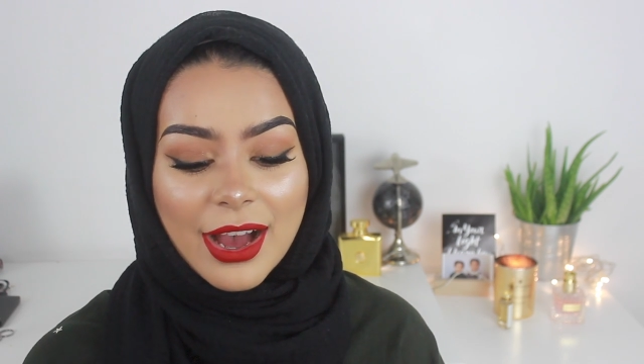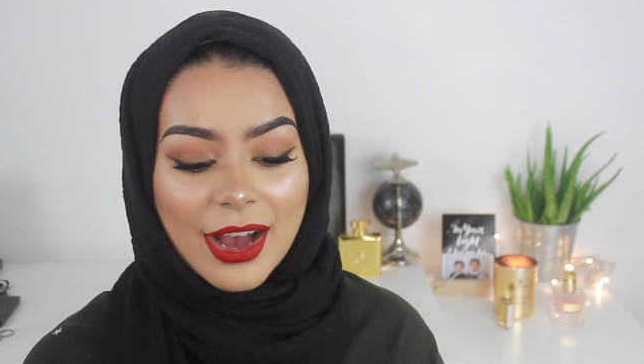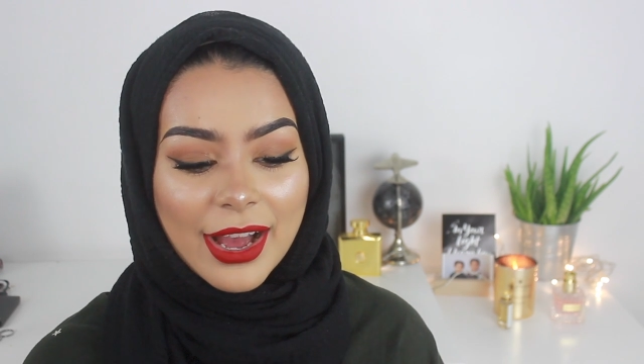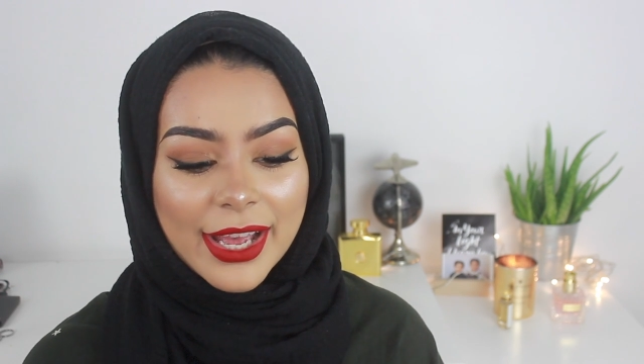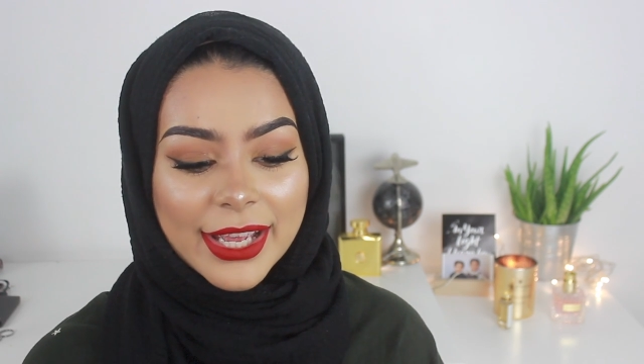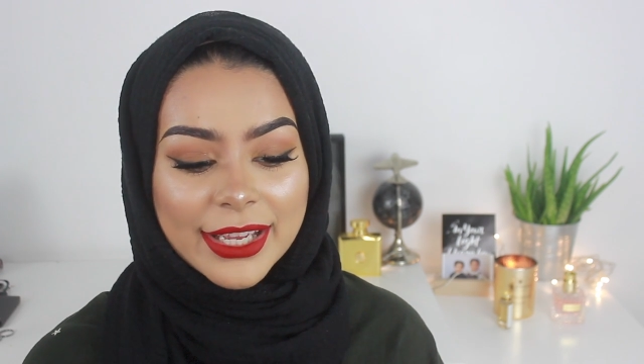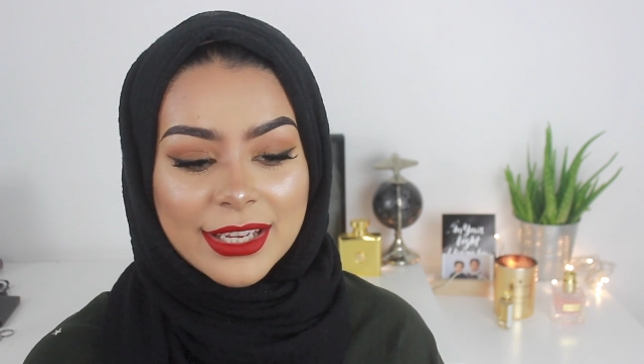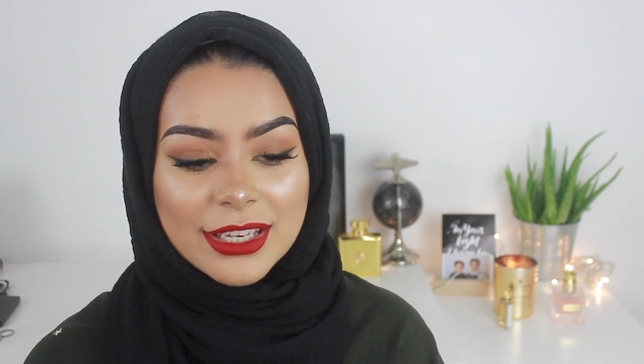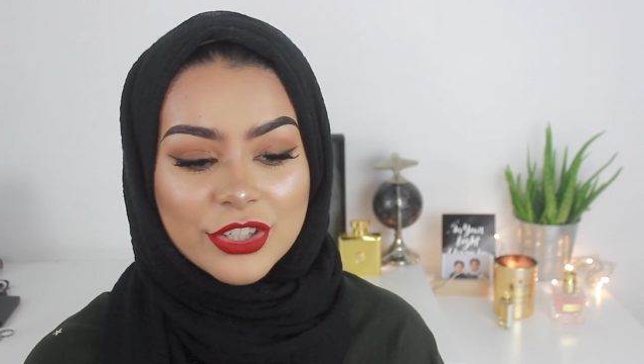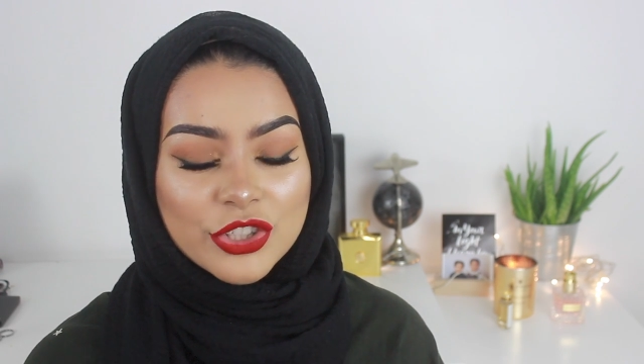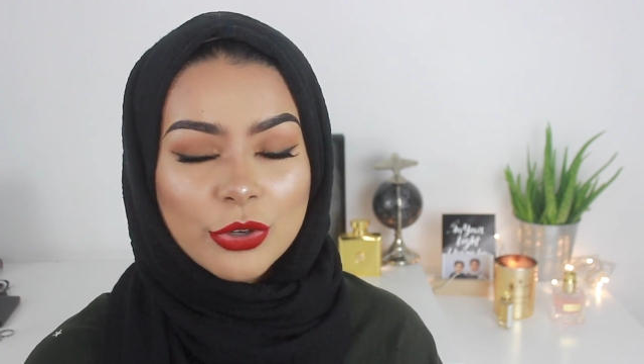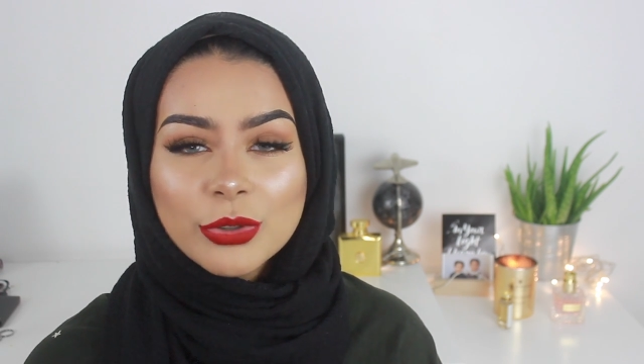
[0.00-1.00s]

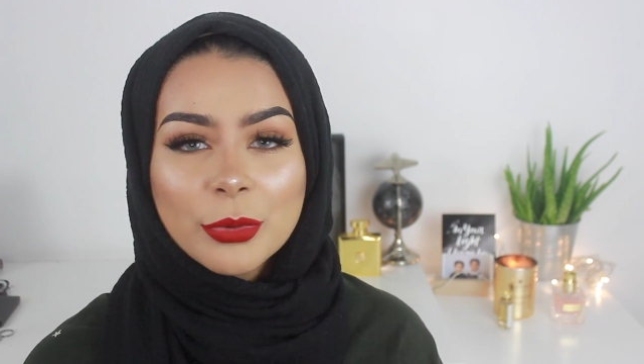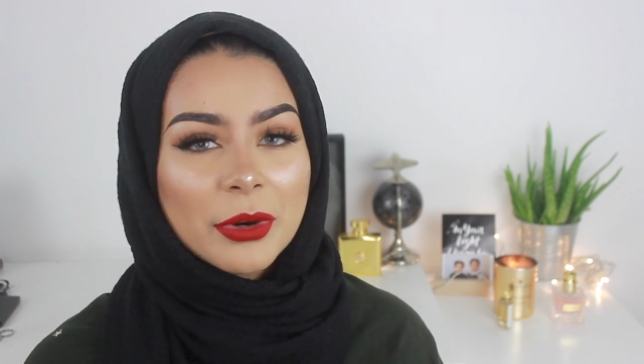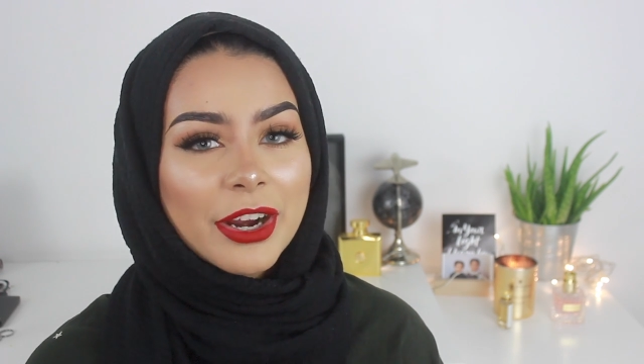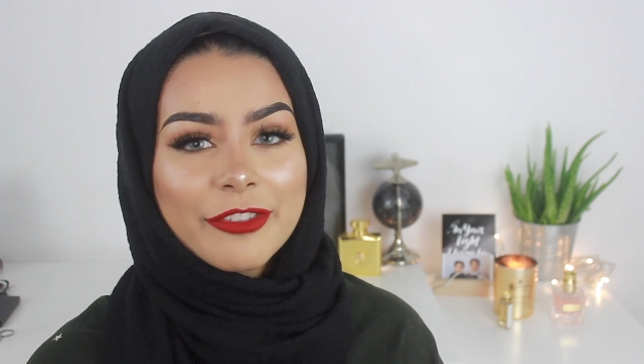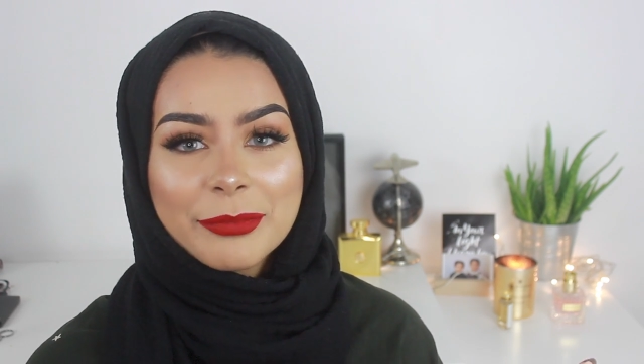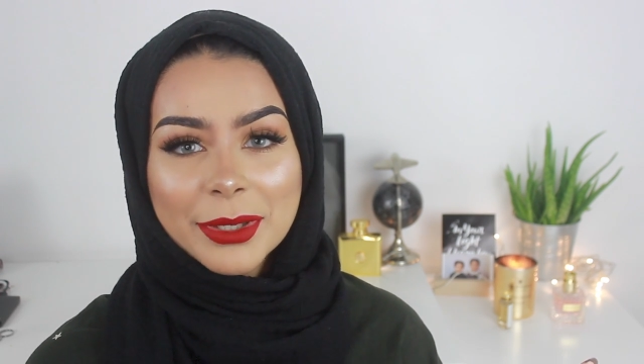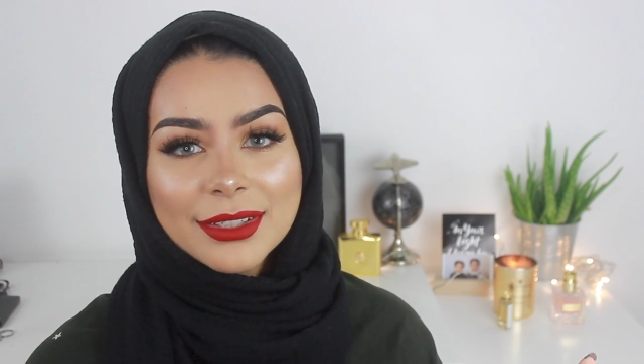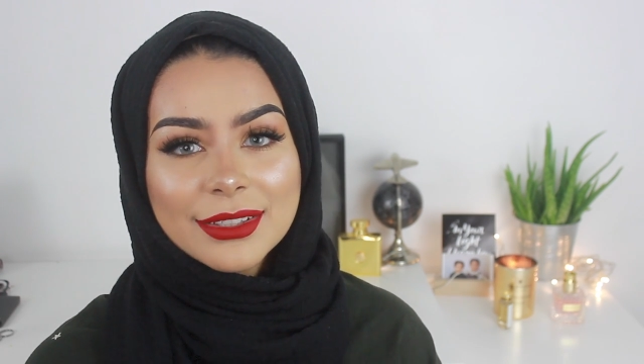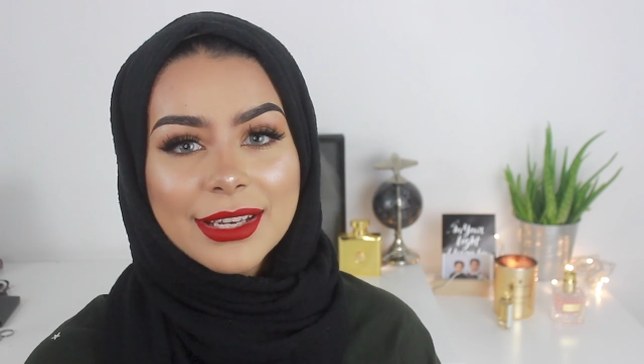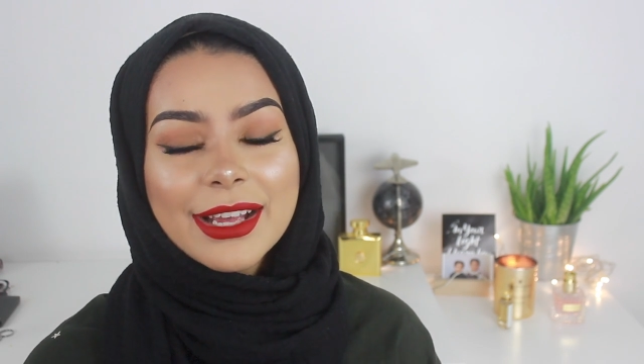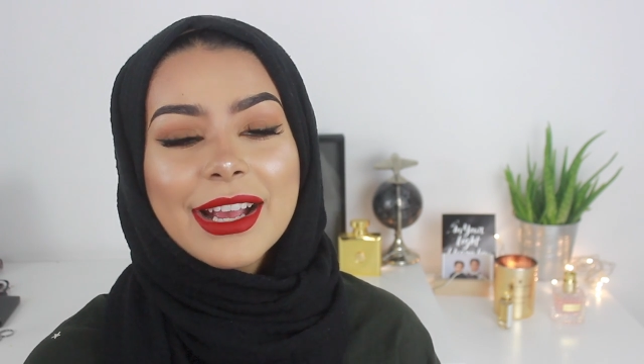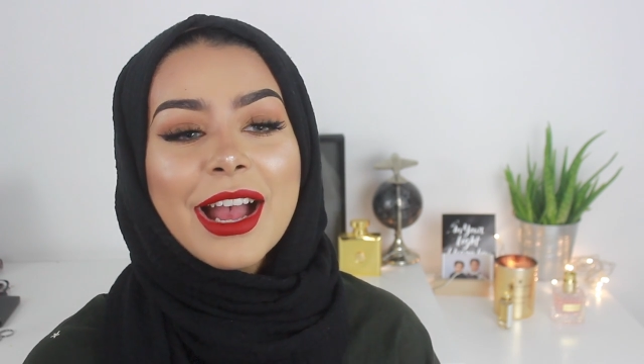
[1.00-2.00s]
I don't know where I've been.
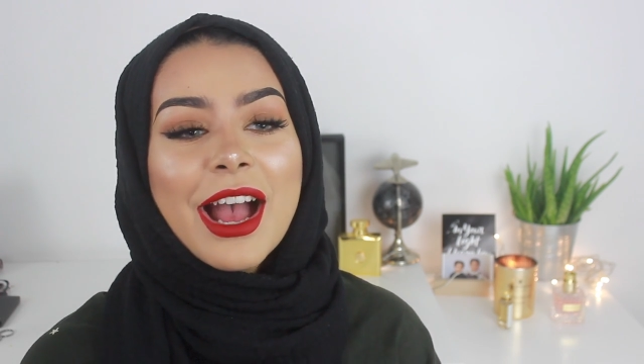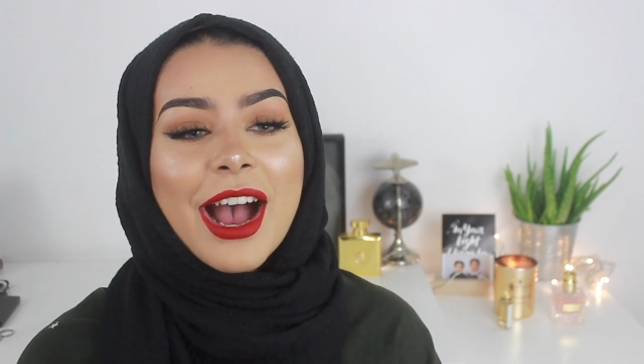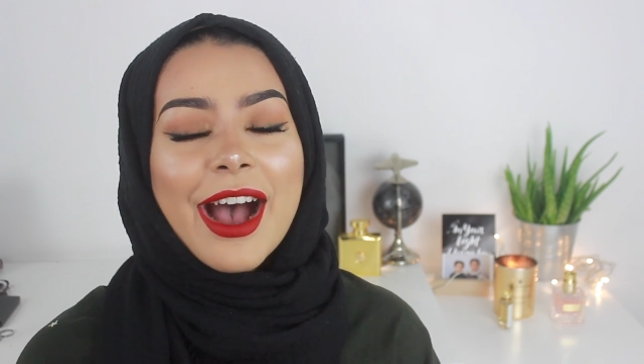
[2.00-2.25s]
Like,